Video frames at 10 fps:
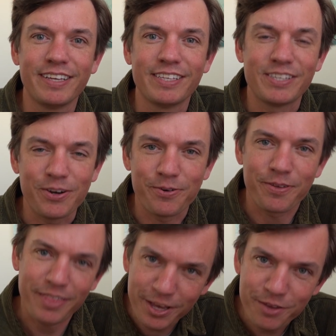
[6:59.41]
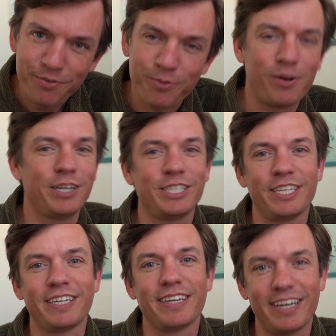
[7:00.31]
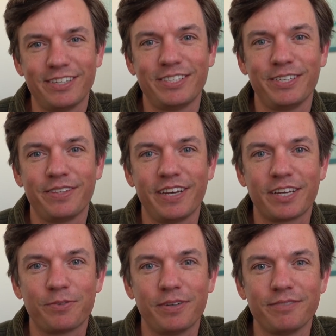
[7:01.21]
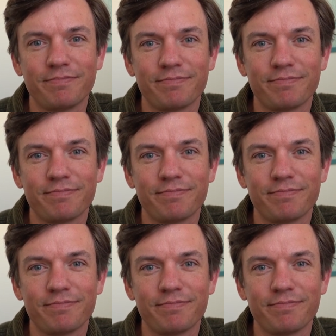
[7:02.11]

So thank you for watching and I'll see you at the next one.